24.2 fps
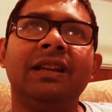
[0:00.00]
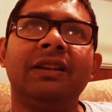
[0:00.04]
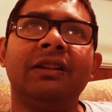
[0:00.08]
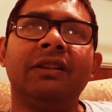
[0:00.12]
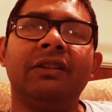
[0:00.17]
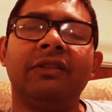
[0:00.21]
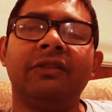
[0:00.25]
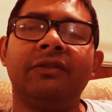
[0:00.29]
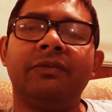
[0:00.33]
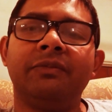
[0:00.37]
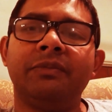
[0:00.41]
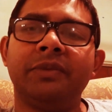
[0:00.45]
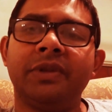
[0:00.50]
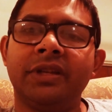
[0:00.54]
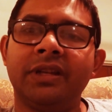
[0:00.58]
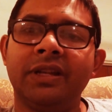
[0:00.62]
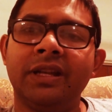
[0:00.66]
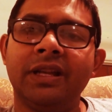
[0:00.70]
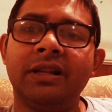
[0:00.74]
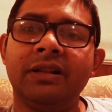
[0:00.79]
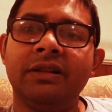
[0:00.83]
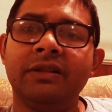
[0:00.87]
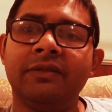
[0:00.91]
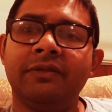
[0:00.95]
of
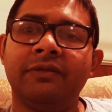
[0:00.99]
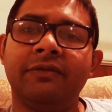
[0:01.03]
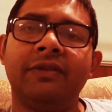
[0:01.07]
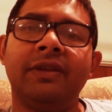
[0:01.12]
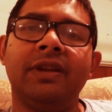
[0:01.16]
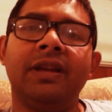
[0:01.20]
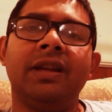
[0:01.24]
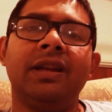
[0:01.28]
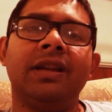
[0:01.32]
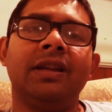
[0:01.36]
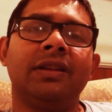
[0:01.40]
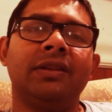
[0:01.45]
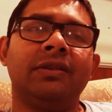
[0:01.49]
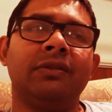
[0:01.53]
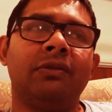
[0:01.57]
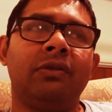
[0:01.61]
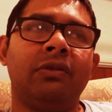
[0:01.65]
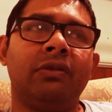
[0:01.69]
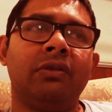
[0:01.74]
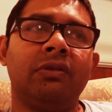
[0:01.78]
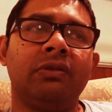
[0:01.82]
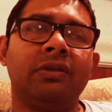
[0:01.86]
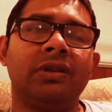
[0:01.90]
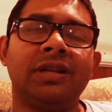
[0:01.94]
Mandela effect
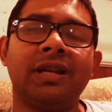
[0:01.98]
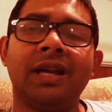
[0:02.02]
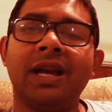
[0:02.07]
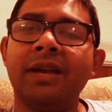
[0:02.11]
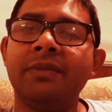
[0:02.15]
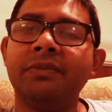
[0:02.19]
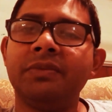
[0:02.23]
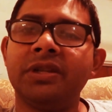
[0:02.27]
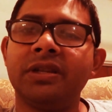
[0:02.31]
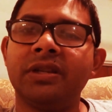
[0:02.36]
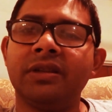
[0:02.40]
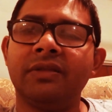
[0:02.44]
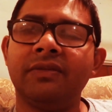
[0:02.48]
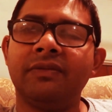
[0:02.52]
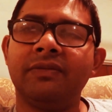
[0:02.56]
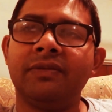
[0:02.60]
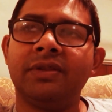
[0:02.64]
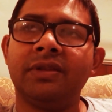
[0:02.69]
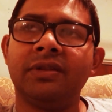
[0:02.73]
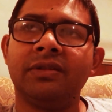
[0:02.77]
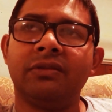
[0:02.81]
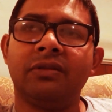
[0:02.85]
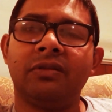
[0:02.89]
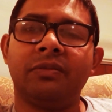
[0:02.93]
or time
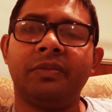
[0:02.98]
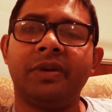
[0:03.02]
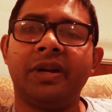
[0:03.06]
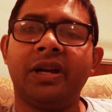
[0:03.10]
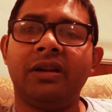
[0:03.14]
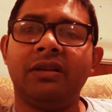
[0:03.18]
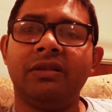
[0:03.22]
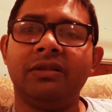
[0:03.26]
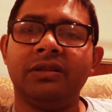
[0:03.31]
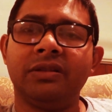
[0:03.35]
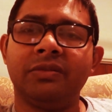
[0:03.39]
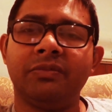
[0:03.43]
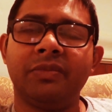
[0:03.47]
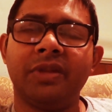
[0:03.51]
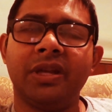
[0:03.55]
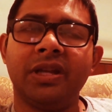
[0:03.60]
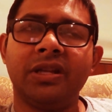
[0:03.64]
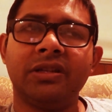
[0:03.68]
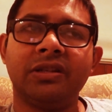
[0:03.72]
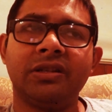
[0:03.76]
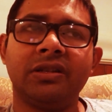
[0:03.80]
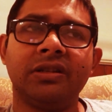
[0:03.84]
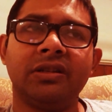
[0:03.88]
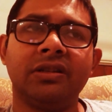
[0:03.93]
shift or parallel
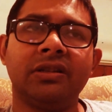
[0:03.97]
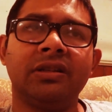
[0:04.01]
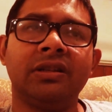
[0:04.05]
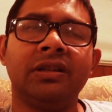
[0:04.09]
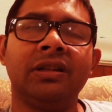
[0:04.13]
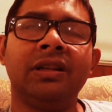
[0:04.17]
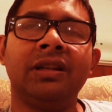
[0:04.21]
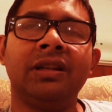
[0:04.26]
dimensions